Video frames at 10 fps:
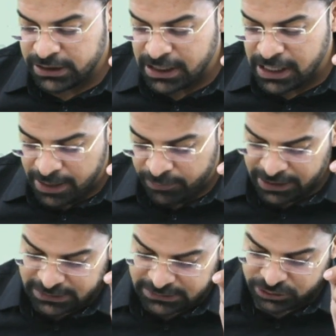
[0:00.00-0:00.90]
and we can
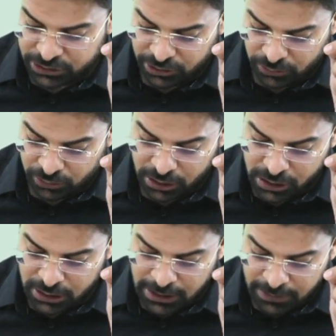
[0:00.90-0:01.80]
substitute
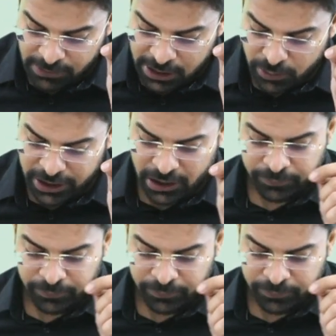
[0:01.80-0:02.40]
that value here.